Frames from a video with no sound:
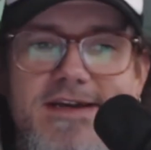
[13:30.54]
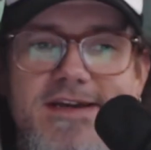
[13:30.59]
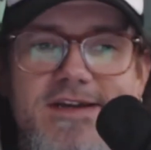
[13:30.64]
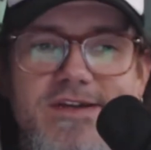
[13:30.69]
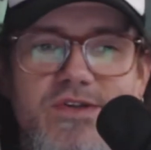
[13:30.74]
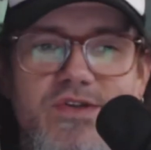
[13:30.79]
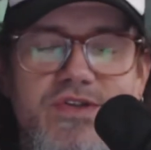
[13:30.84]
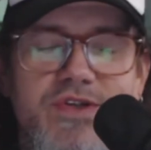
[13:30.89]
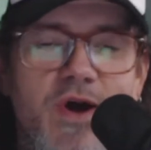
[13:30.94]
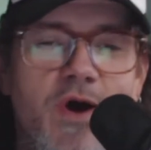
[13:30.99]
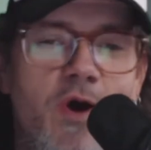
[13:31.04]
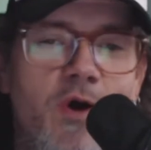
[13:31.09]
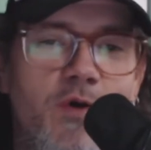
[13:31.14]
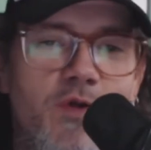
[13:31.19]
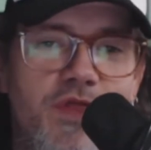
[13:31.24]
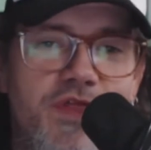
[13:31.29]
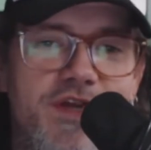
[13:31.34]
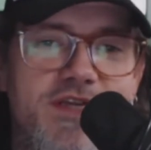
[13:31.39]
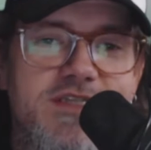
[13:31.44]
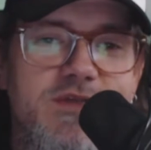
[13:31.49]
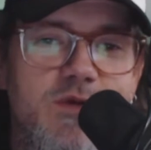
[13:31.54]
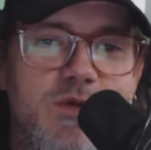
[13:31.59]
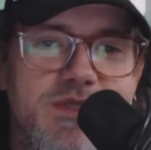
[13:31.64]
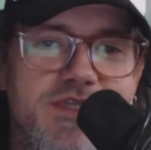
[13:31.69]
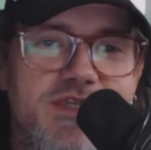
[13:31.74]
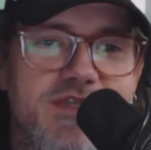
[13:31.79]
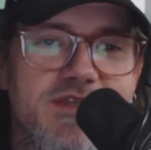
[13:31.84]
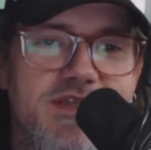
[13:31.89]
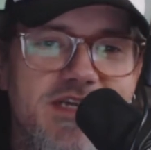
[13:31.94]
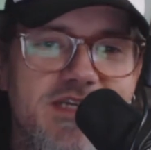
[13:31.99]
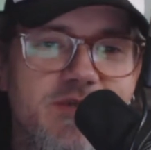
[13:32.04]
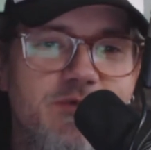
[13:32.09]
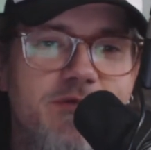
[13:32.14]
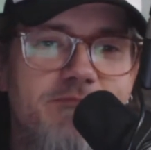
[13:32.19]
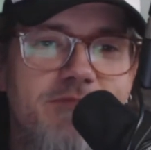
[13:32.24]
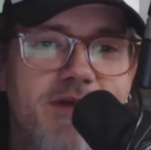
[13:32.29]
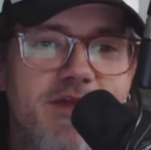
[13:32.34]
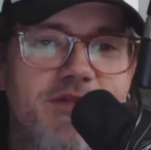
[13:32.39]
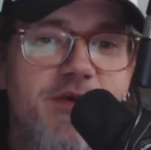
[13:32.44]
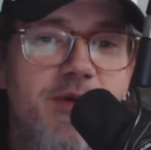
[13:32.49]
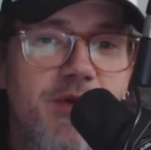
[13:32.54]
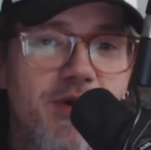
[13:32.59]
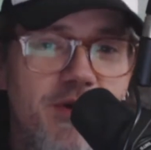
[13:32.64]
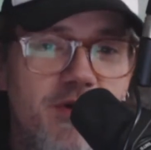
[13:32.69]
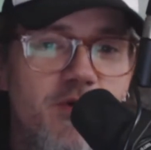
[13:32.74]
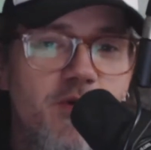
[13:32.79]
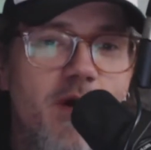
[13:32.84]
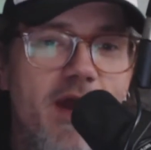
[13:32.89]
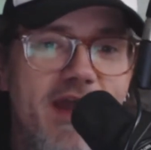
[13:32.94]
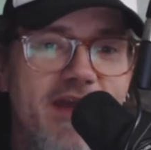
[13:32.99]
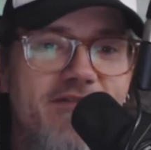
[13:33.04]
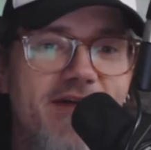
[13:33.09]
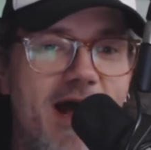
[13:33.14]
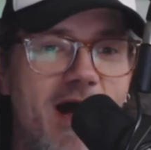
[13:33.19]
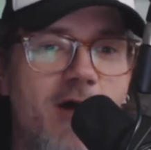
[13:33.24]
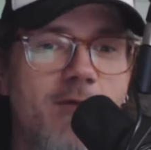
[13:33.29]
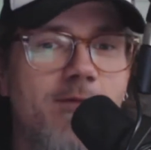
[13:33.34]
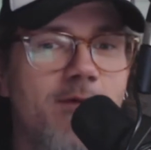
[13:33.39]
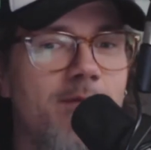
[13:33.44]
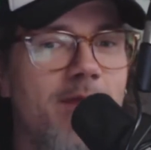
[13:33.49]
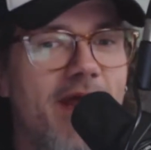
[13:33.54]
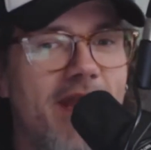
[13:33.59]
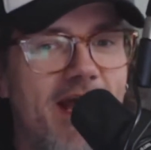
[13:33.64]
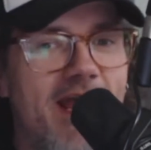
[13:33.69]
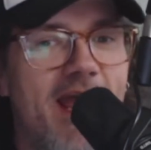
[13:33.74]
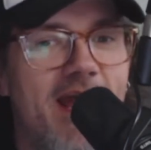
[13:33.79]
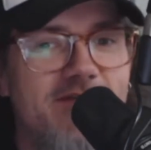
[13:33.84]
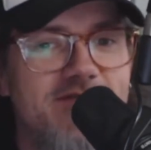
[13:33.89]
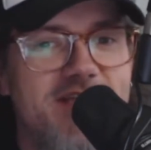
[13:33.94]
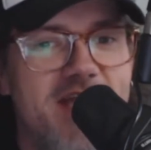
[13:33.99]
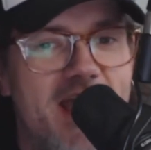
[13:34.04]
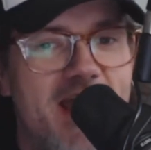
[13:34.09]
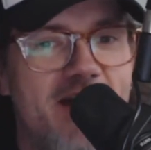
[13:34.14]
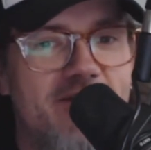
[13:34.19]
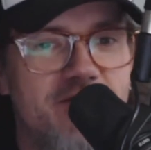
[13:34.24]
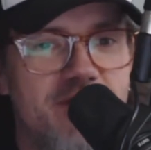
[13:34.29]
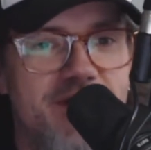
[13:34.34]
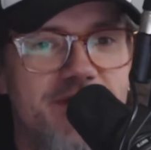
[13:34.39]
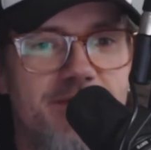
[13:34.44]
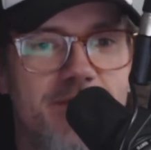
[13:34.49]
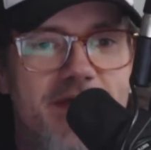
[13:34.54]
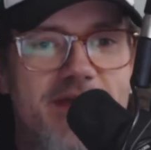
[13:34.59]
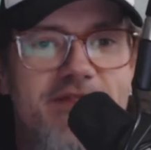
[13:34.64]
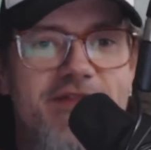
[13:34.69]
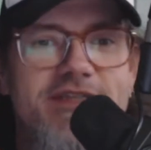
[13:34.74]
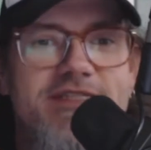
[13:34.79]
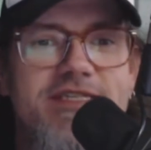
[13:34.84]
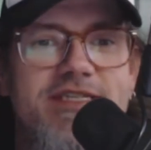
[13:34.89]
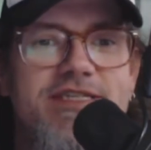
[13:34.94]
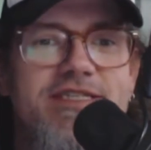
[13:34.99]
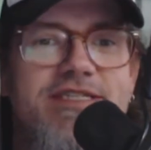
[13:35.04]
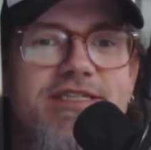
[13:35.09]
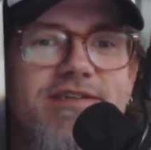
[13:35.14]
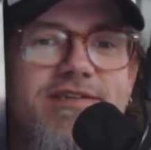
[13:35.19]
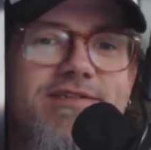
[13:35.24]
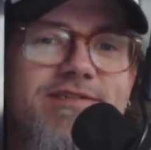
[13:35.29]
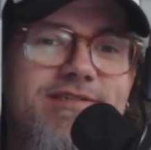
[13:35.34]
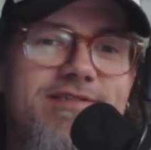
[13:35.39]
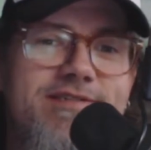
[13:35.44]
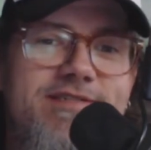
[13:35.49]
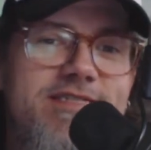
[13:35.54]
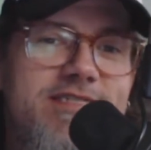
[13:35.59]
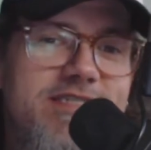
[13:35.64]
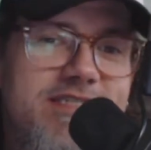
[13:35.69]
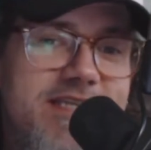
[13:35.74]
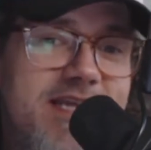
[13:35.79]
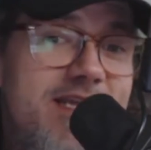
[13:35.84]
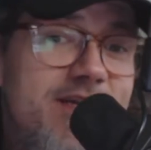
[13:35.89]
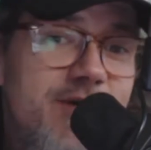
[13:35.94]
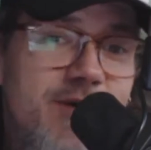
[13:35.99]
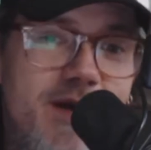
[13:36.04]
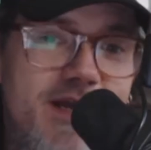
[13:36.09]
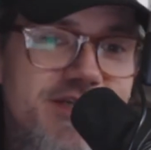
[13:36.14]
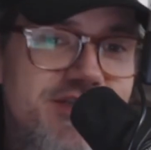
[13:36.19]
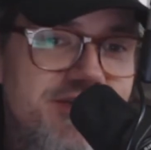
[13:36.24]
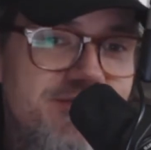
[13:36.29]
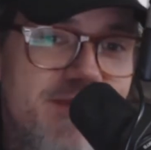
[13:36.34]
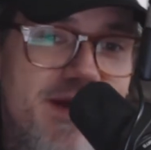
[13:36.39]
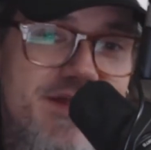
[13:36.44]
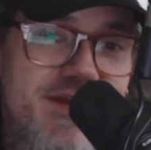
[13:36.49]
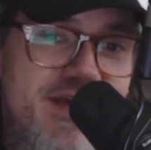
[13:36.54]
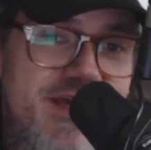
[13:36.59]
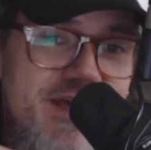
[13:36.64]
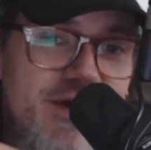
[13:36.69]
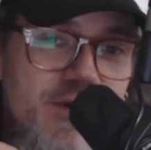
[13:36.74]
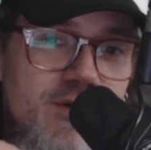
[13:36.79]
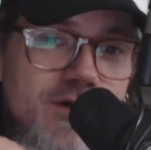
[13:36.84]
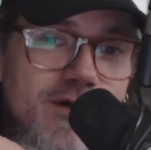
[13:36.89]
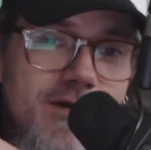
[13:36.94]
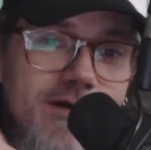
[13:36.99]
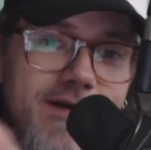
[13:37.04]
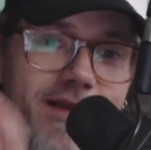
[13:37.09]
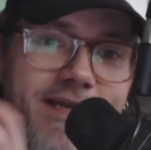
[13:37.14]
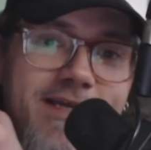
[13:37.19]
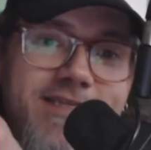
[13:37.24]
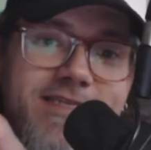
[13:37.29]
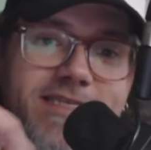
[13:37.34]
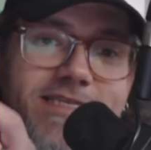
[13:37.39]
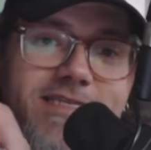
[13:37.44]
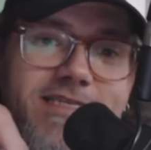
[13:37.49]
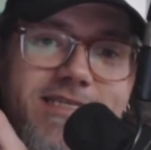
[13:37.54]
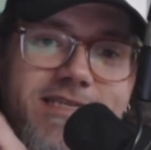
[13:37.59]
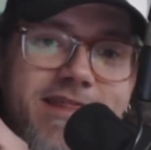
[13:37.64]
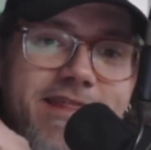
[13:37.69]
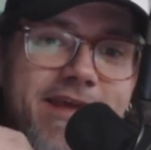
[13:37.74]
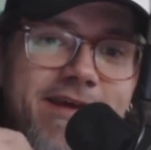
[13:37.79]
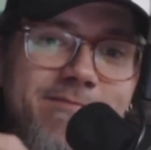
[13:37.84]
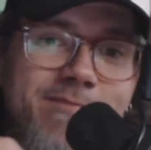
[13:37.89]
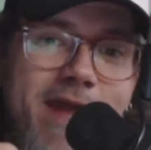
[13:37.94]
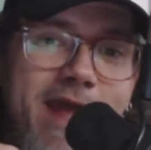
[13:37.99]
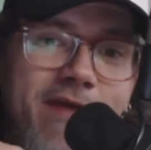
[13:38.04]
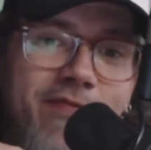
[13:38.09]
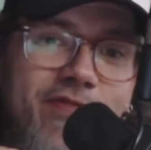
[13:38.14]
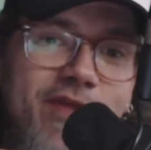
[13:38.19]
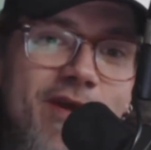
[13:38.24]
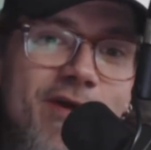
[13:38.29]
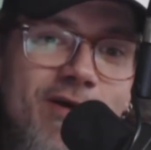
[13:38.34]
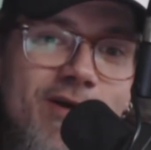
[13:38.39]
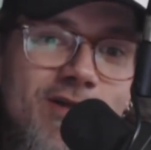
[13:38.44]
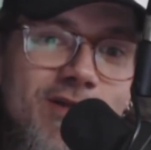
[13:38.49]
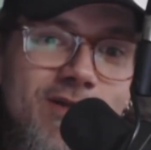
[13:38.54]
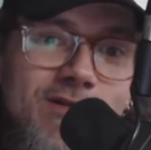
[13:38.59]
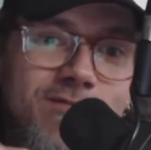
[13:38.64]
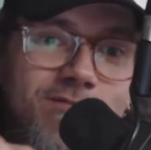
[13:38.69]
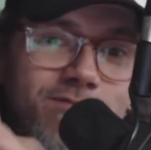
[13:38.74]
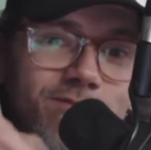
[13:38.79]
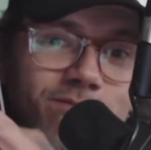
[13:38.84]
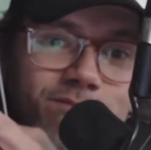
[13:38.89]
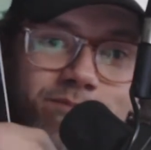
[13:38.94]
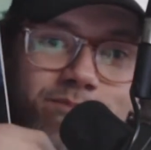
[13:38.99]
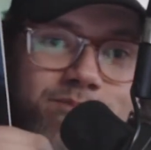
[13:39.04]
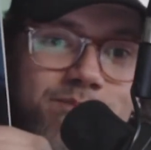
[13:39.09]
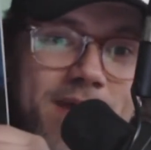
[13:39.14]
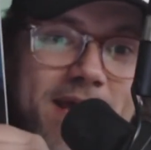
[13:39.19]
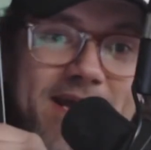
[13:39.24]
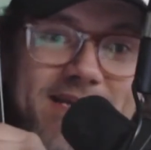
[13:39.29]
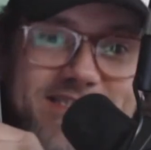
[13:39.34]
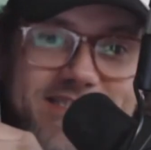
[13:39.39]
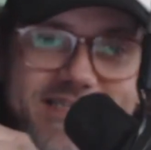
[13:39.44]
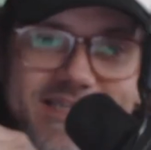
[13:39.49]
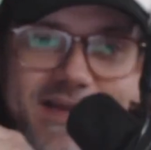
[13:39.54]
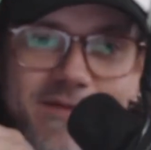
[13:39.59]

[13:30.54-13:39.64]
So this would be the new wave album that I have to have with me. This is Disintegration by The Cure. It's them at their best.